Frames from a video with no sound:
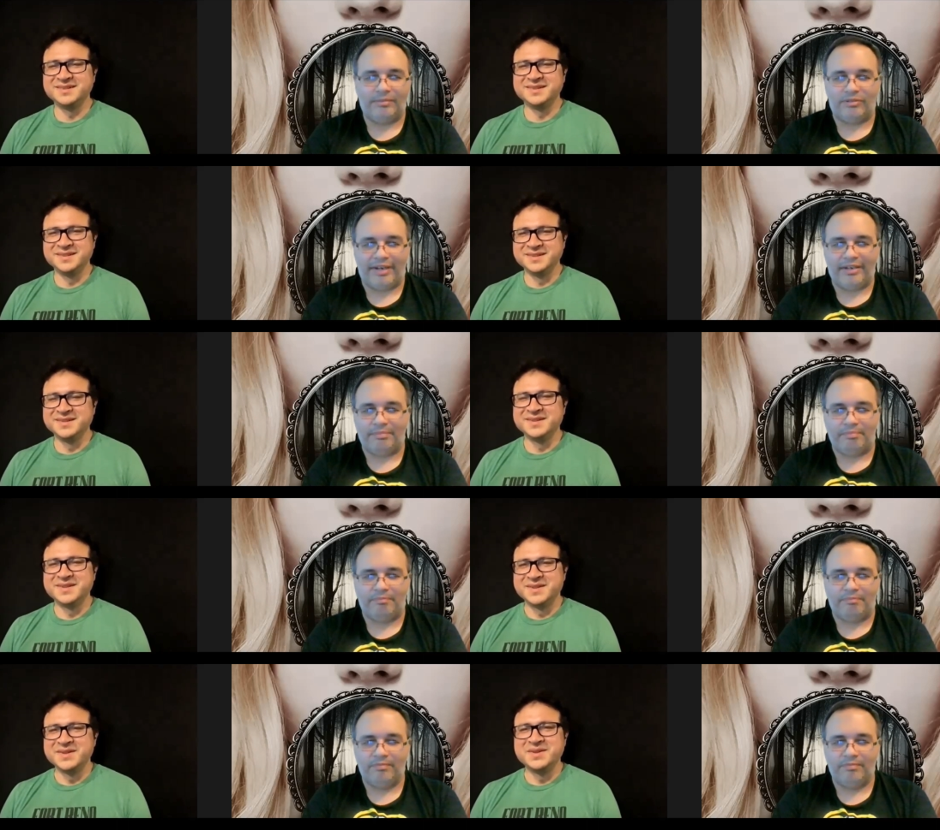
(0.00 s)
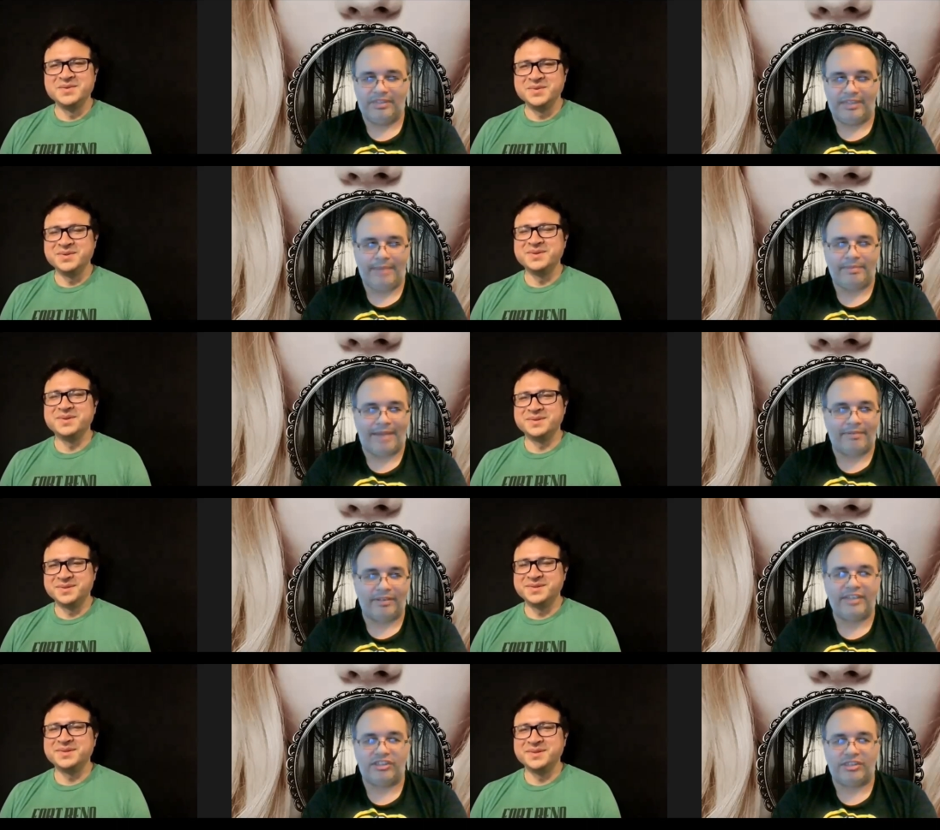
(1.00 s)
Speaker 1: them trying to keep that
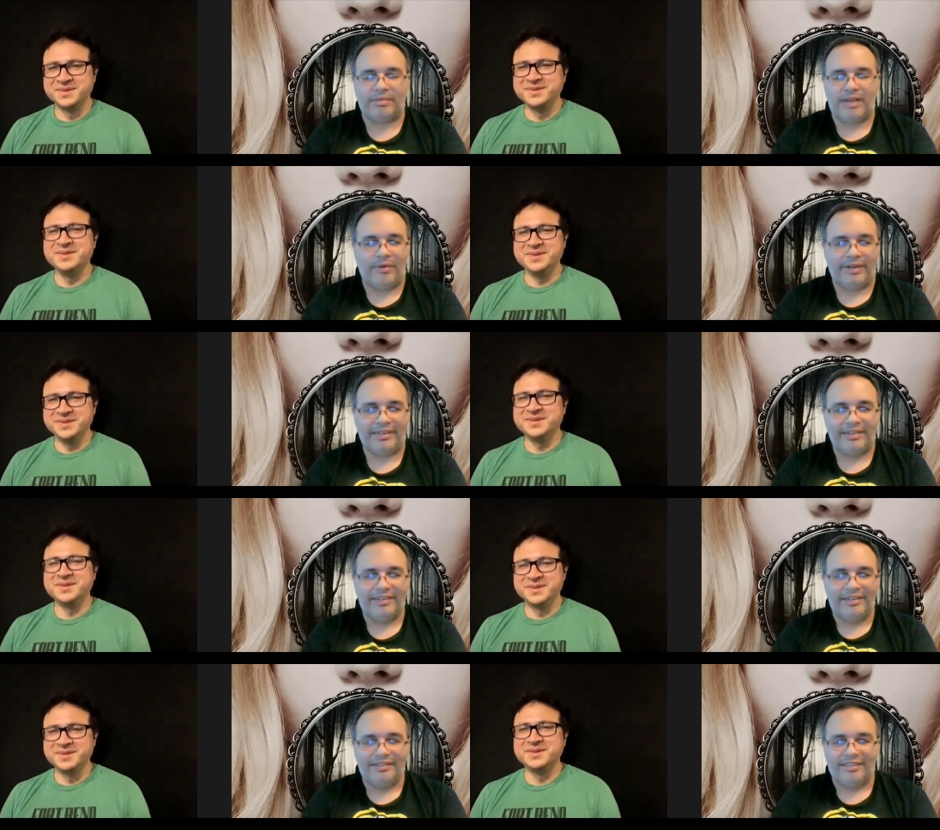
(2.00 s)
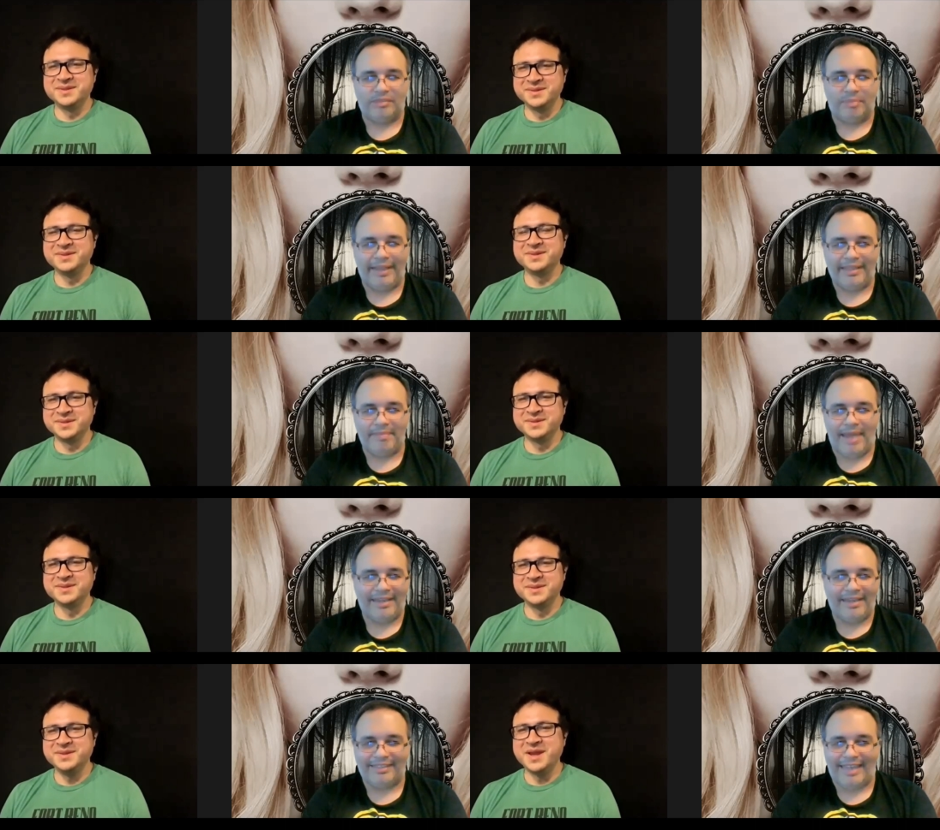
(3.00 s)
relationship going despite the
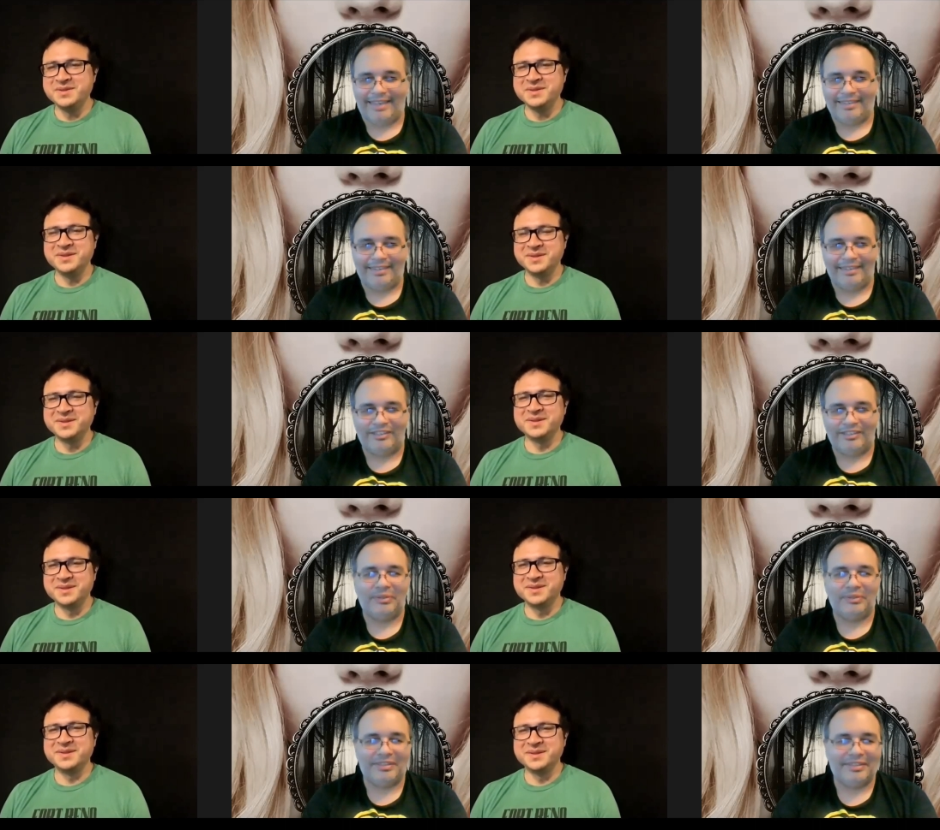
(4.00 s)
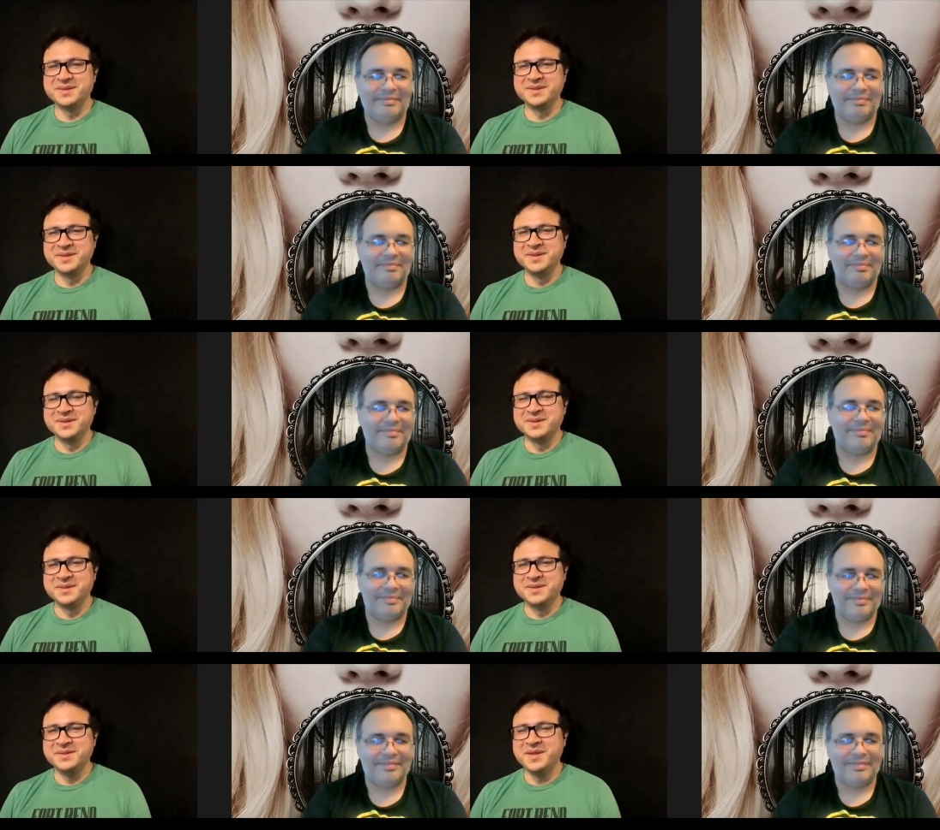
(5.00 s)
madness yeah. that ensues.
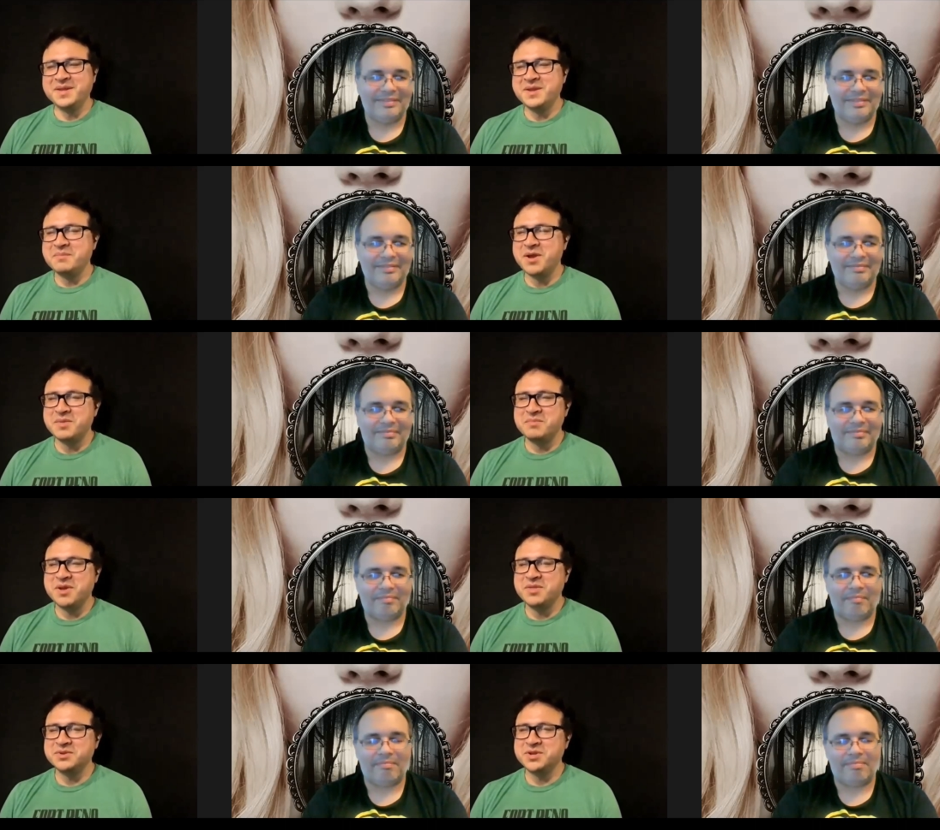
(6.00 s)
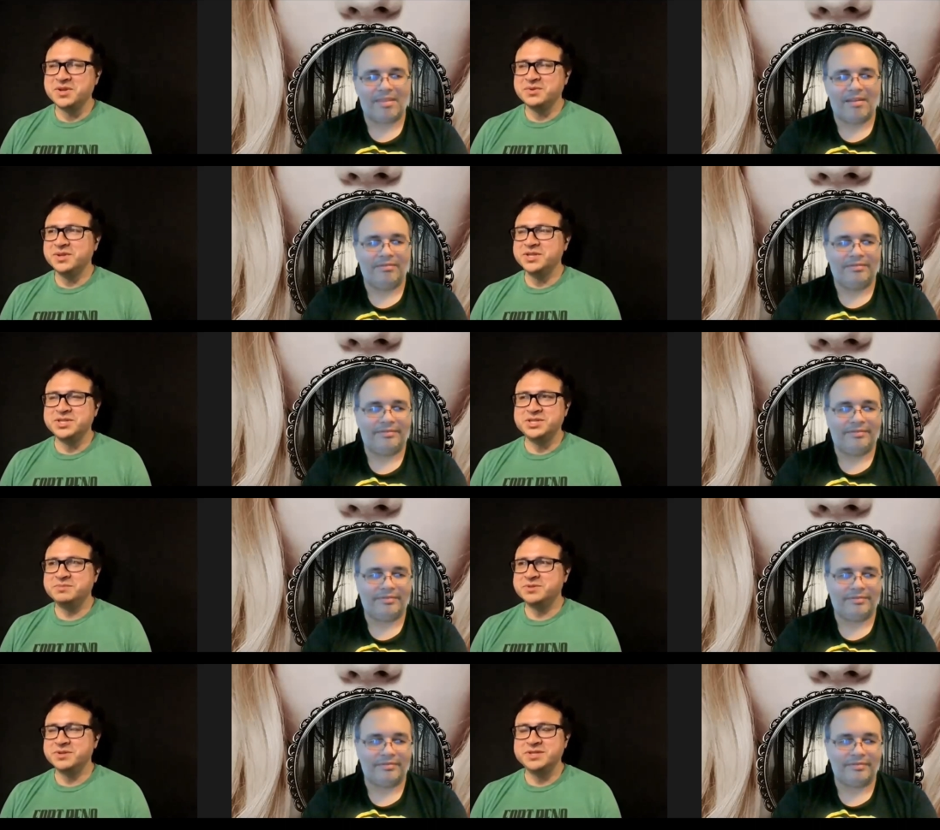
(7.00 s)
Speaker 2: Yeah, yeah. Mo- mother daughter relationships
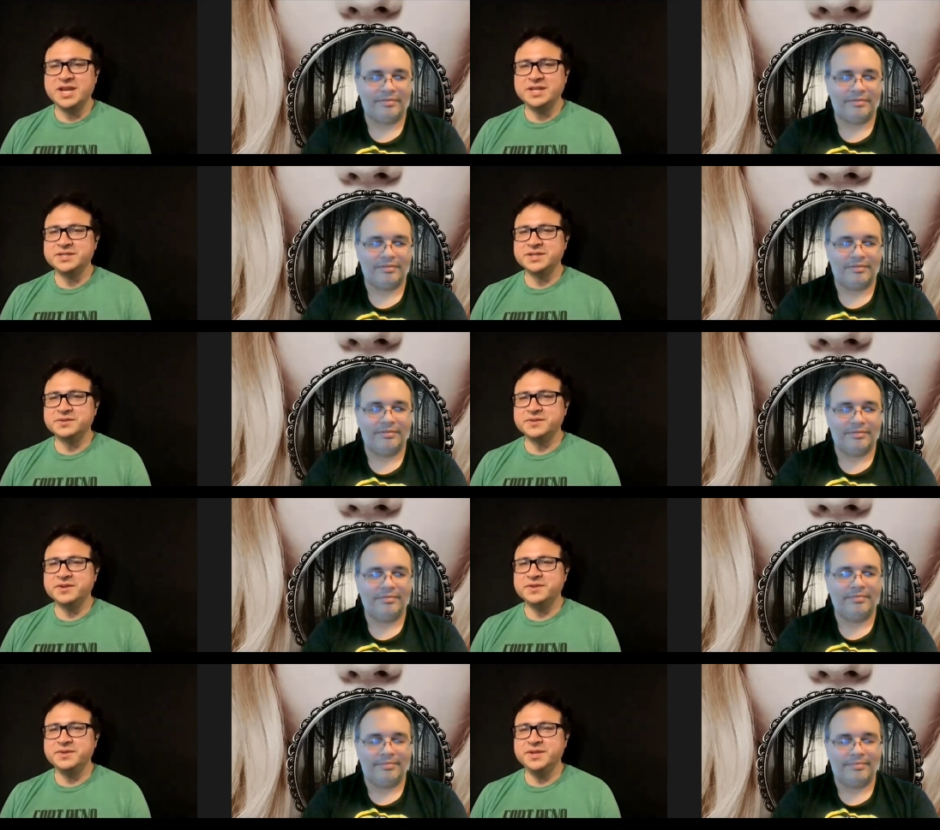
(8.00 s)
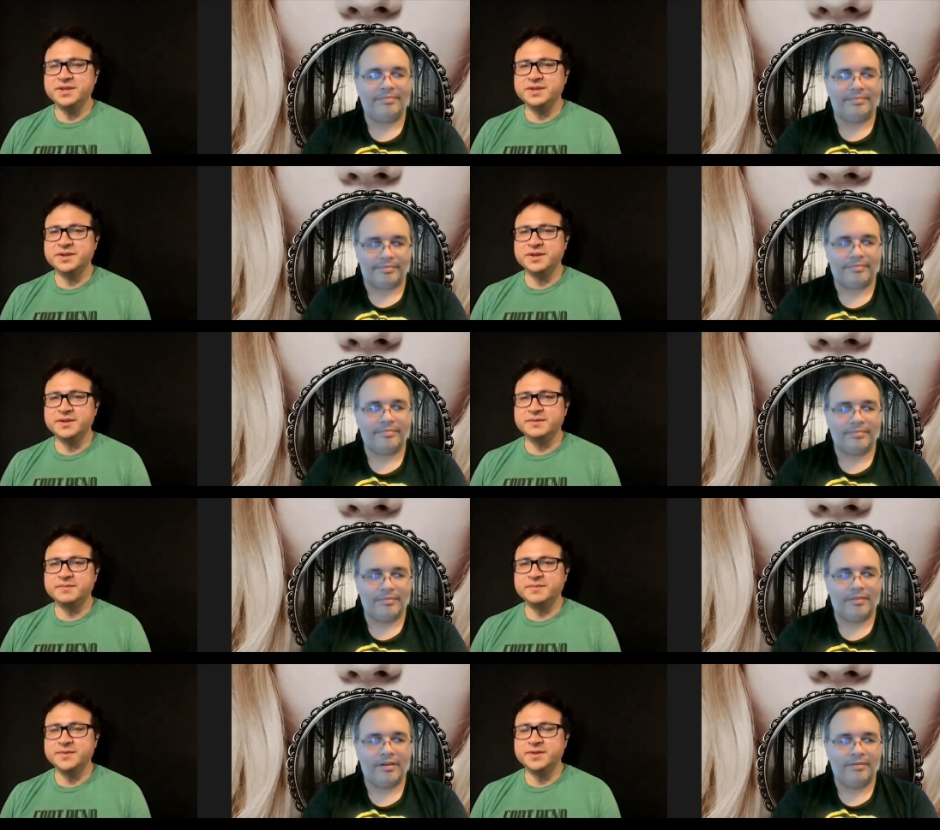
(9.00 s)
are intense. They're very unique.
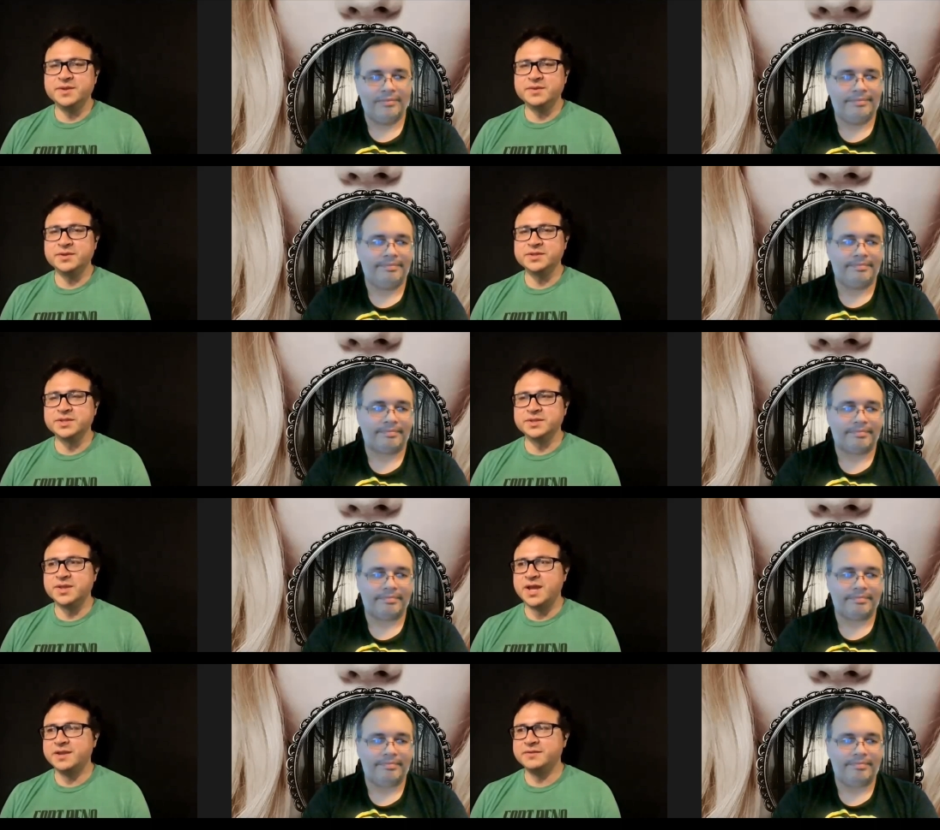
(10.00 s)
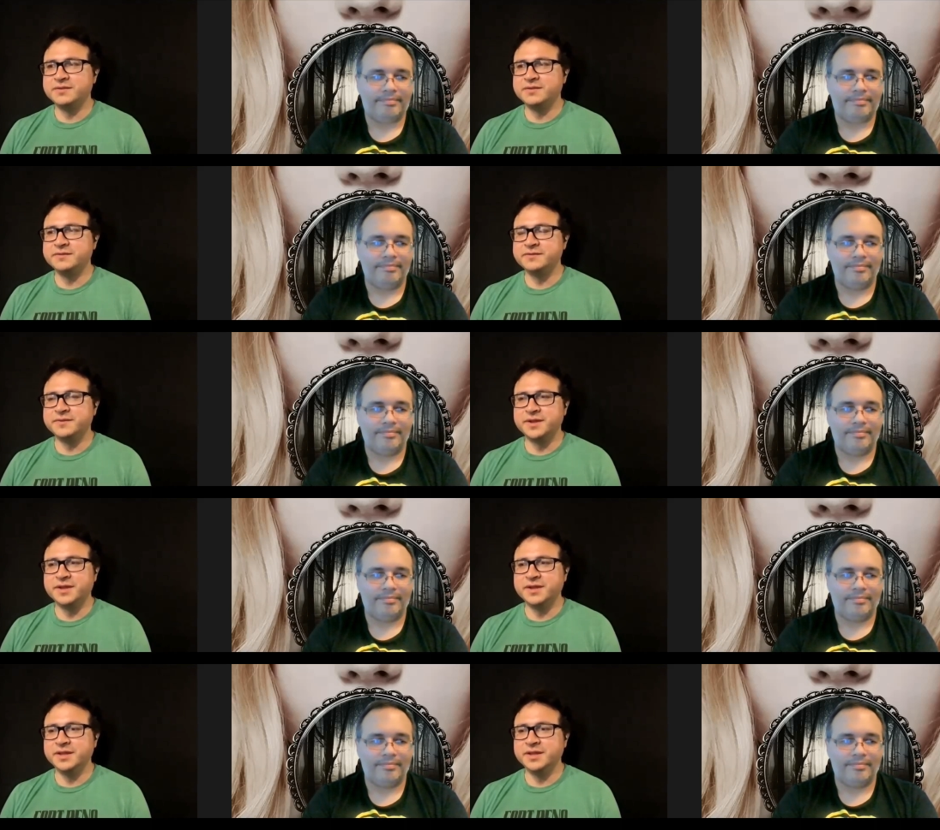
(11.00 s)
Um, you know, there's a lot of uh,